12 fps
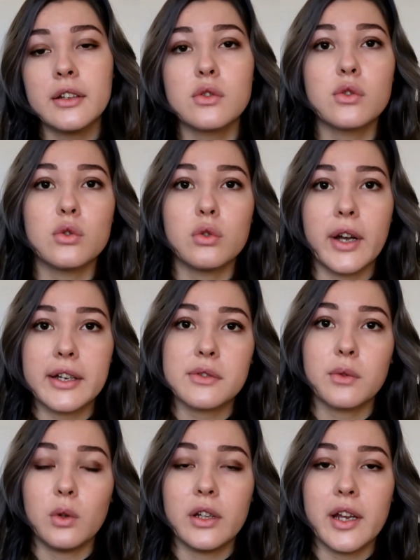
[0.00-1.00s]
to
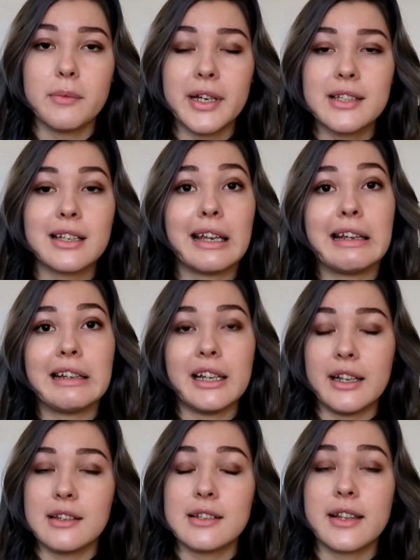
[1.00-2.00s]
exfoliate my skin
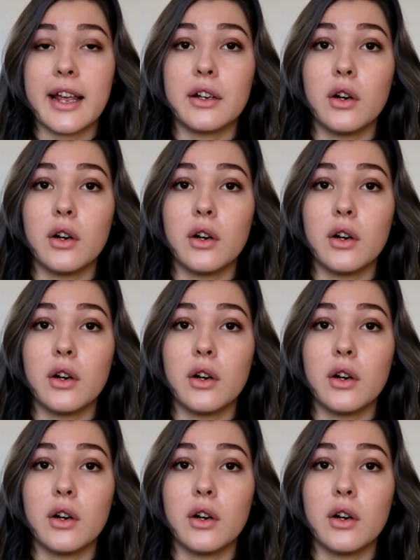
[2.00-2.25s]
instead